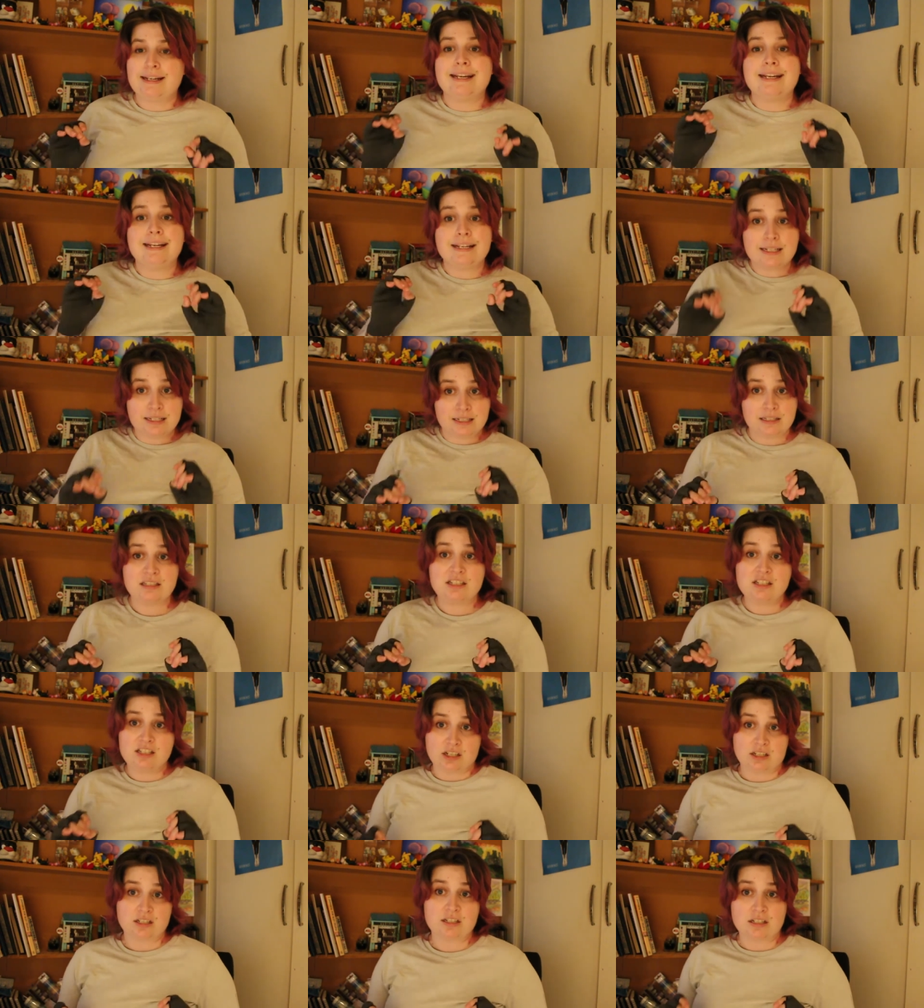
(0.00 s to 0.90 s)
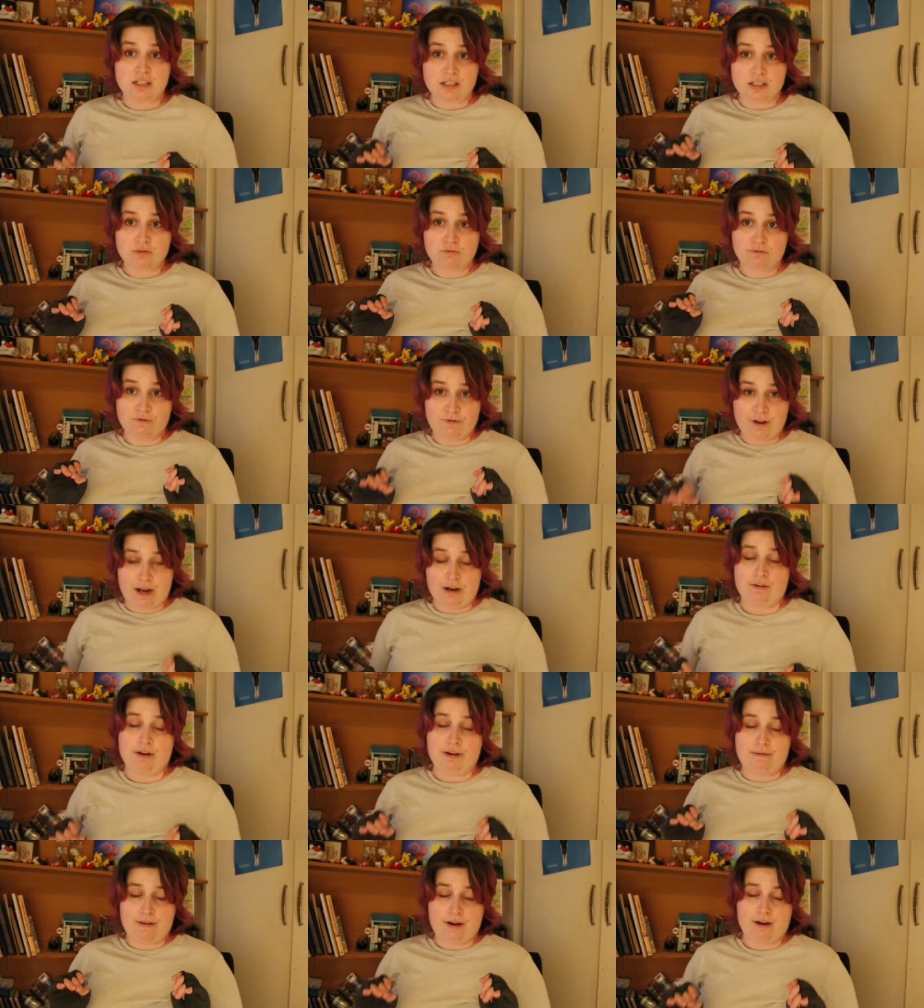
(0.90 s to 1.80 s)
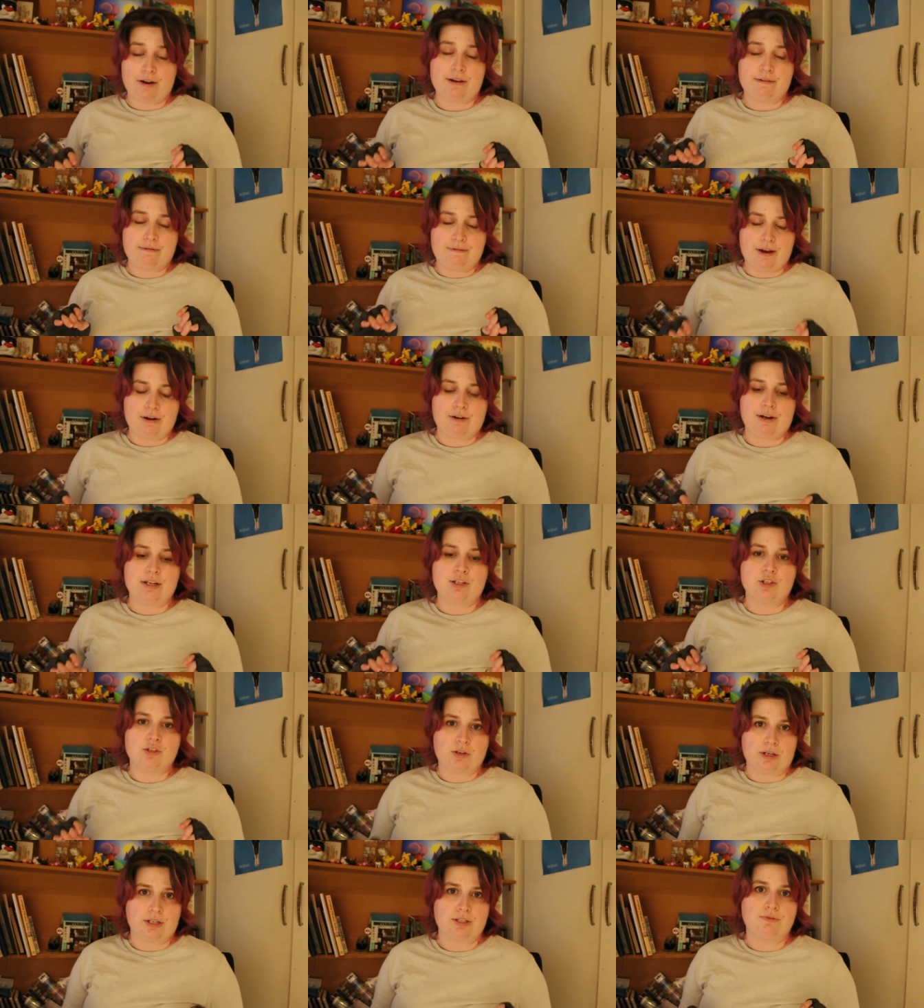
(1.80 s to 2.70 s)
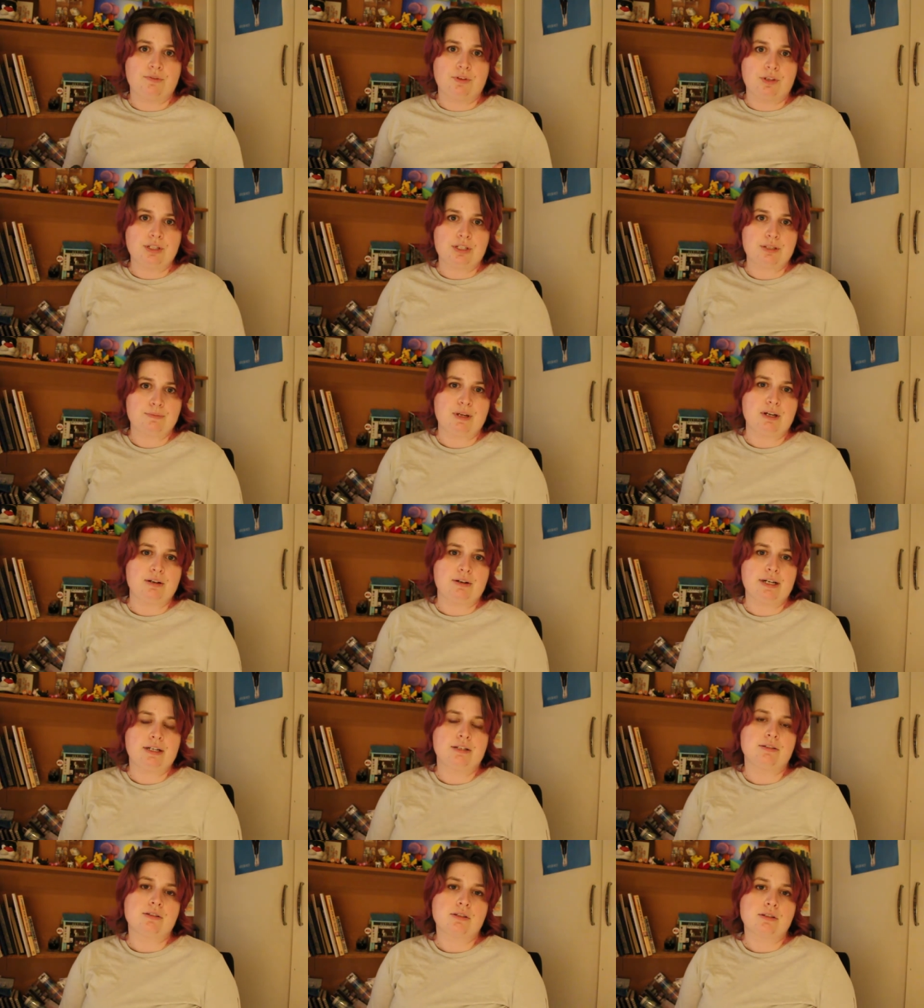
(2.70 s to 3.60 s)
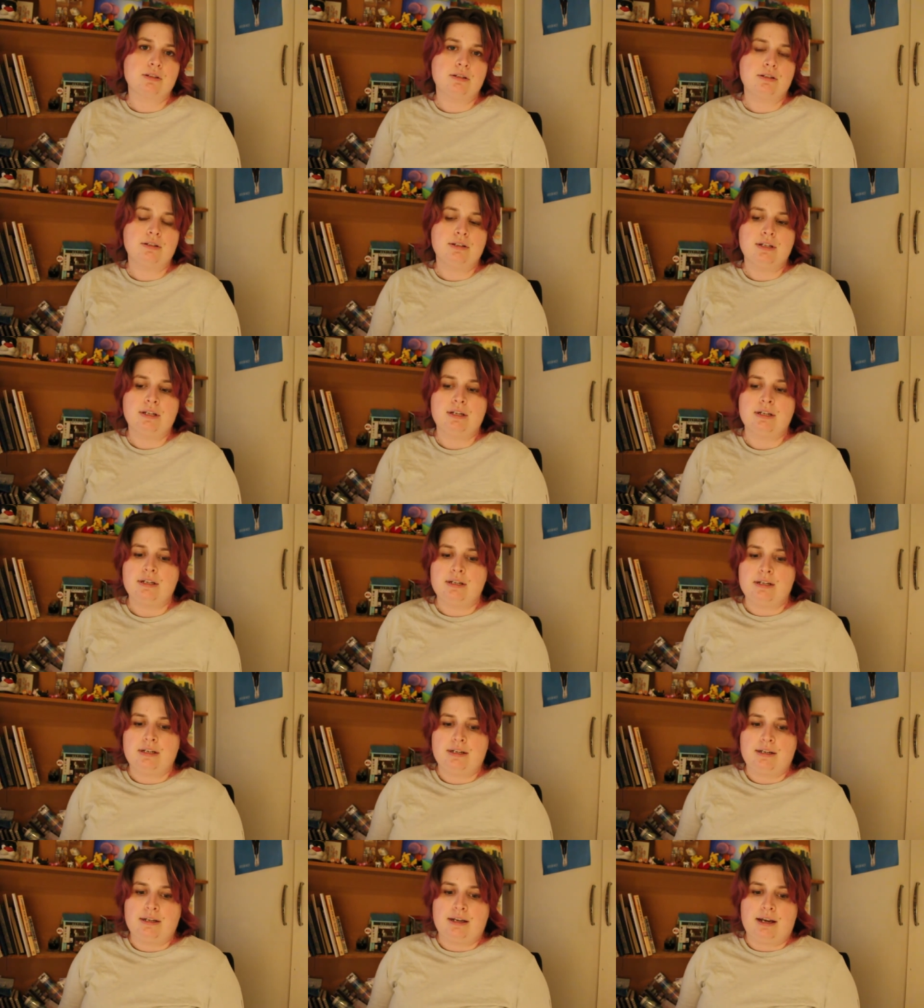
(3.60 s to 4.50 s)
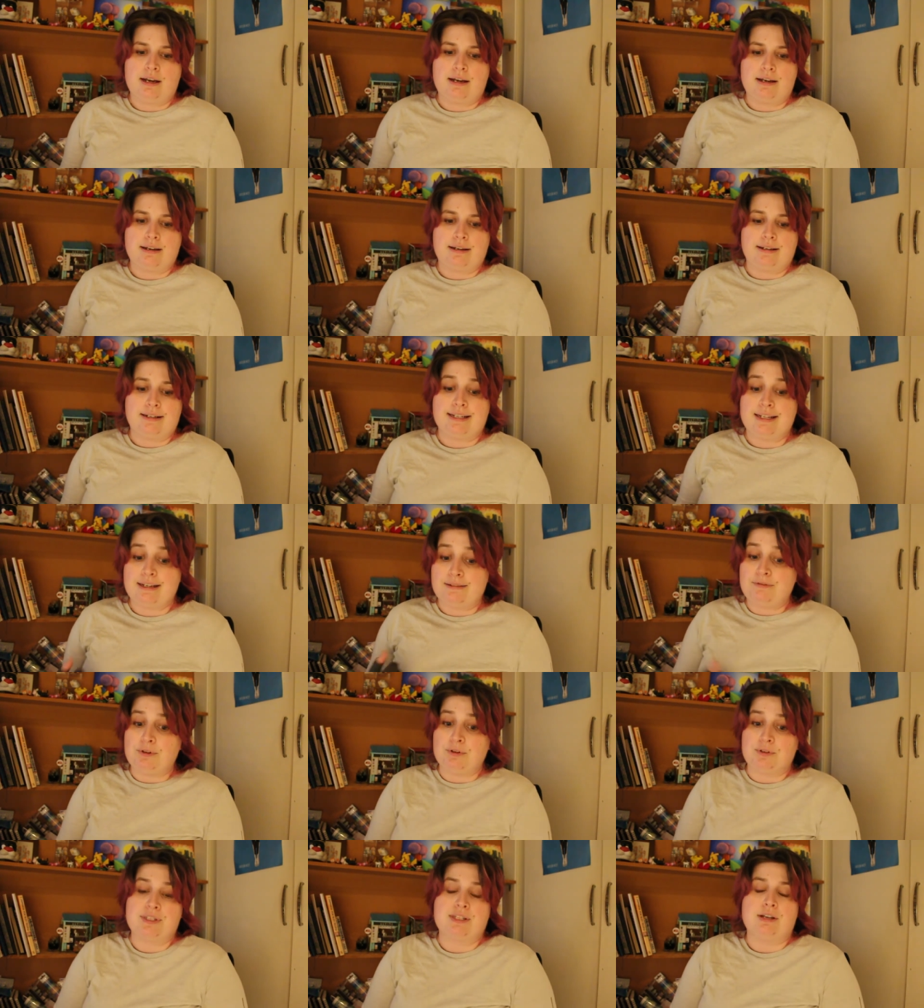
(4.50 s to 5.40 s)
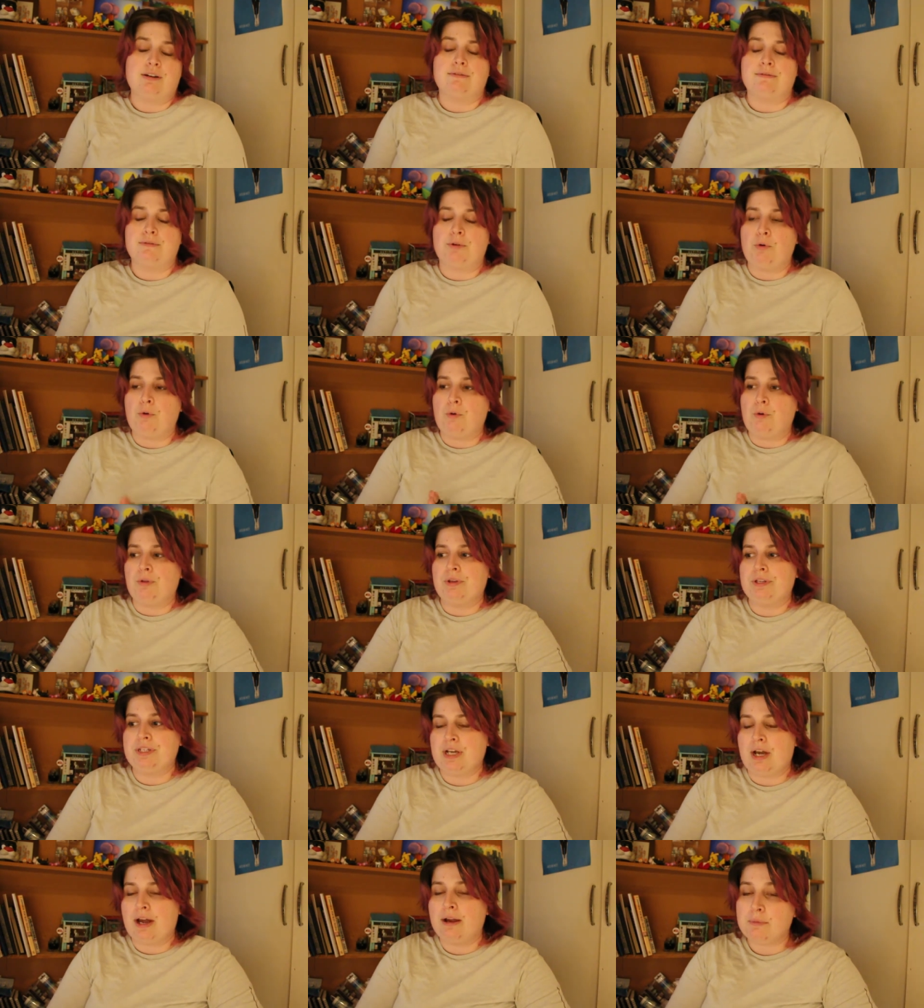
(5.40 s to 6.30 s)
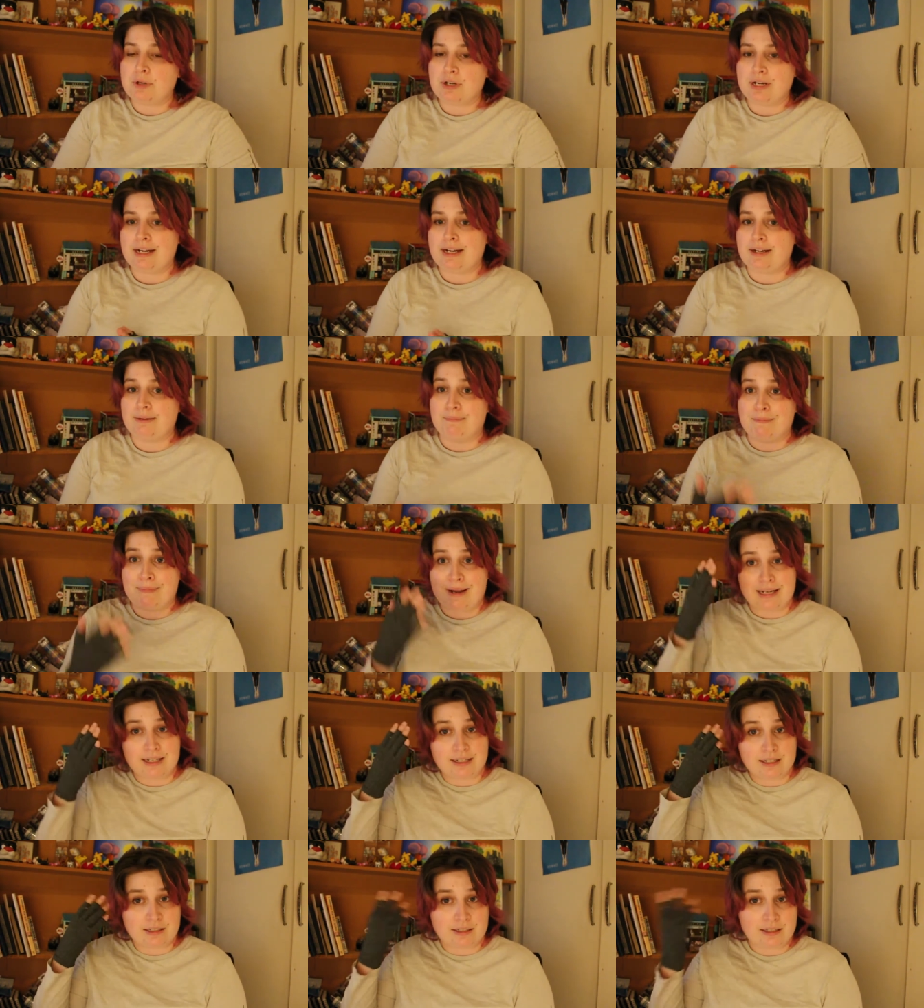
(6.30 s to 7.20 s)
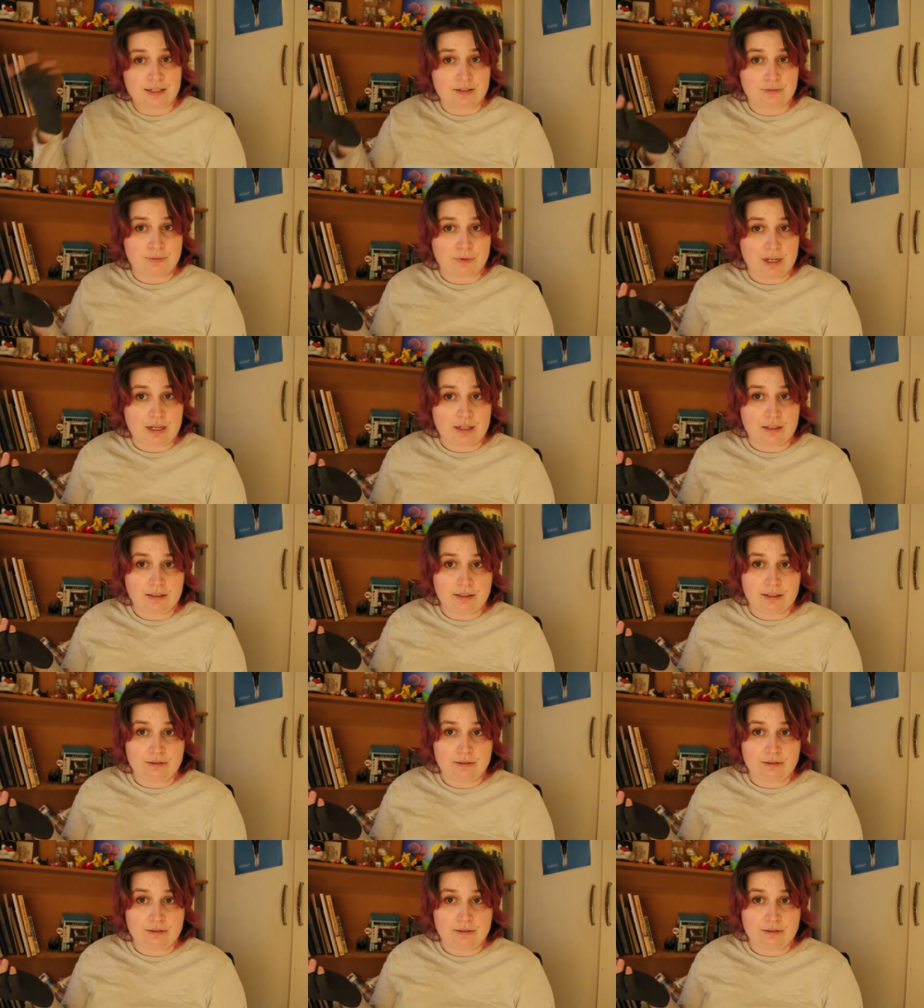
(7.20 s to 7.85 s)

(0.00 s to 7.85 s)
It is just a very, very, very stressful experience uh, give yourself all the time you need mentally as well.